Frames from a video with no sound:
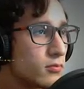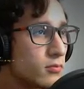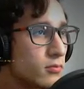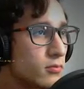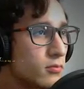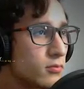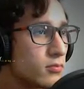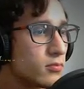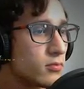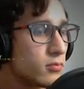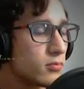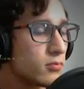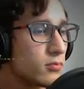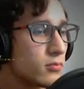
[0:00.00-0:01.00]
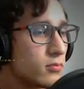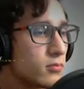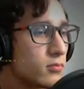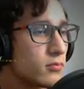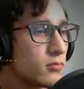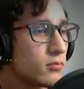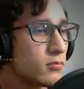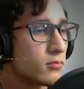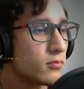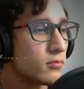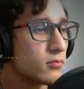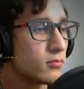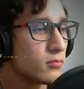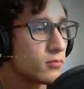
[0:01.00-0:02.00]

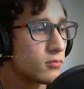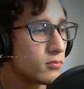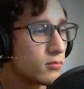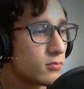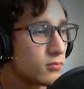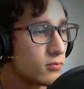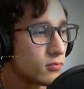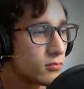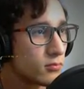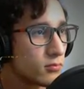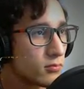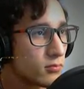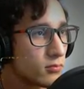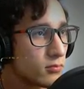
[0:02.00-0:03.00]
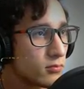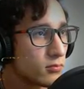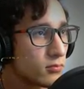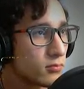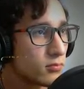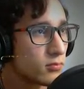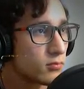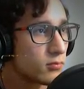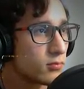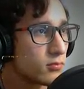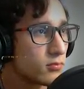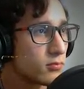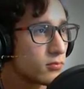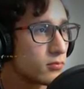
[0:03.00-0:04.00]

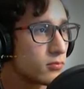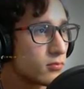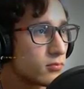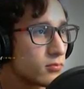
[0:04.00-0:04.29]
The person shown says nothing.